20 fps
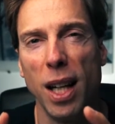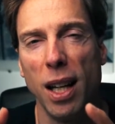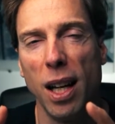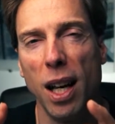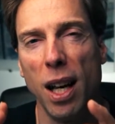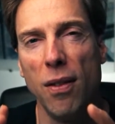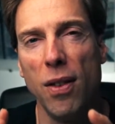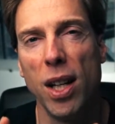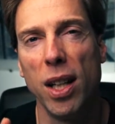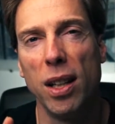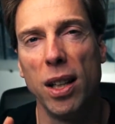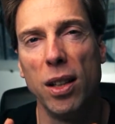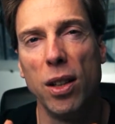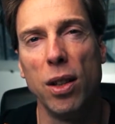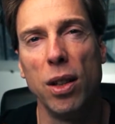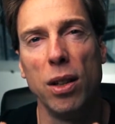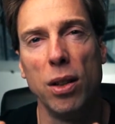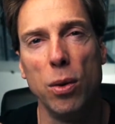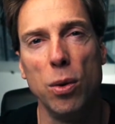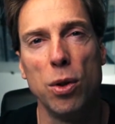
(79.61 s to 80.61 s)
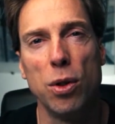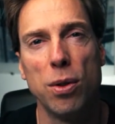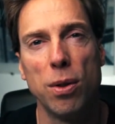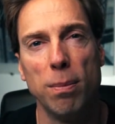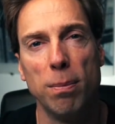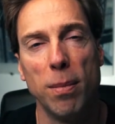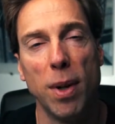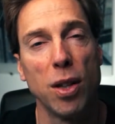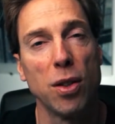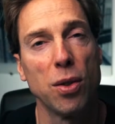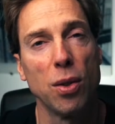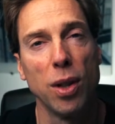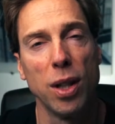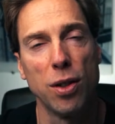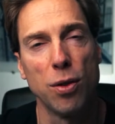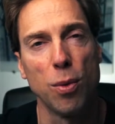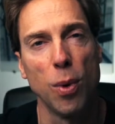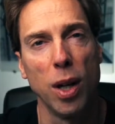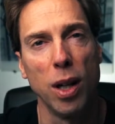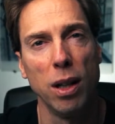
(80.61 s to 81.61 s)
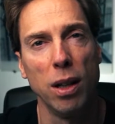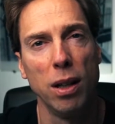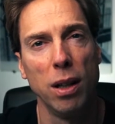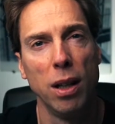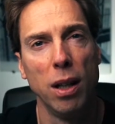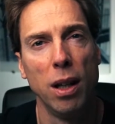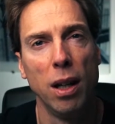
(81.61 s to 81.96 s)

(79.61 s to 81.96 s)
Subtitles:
evidently going to lose muscle as well.